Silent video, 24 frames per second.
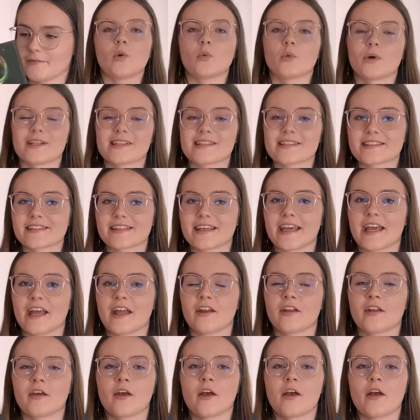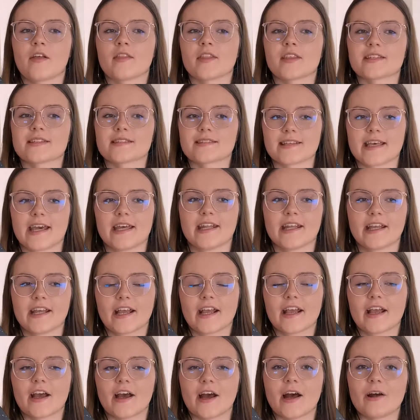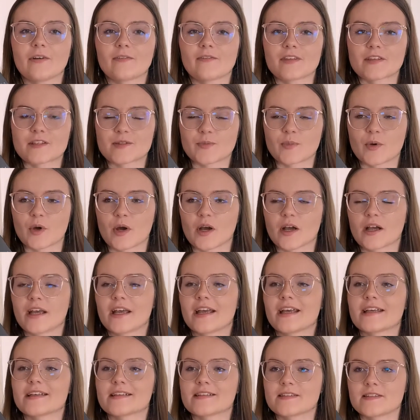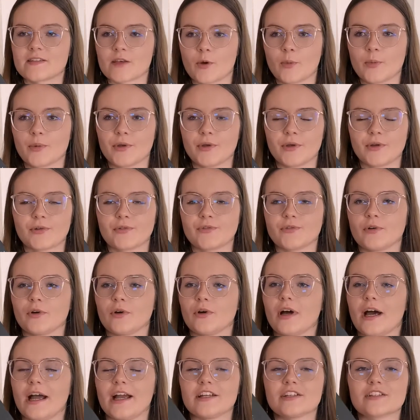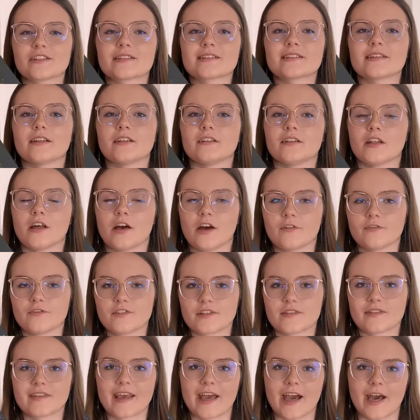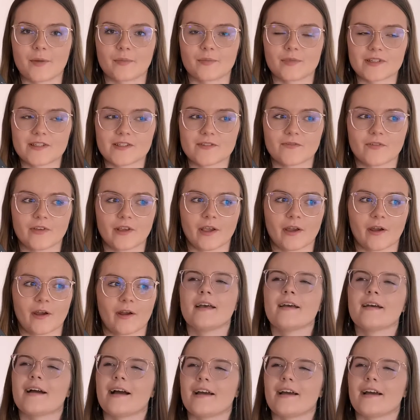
Once again, the setting of this book is so beautiful. I just loved the atmosphere.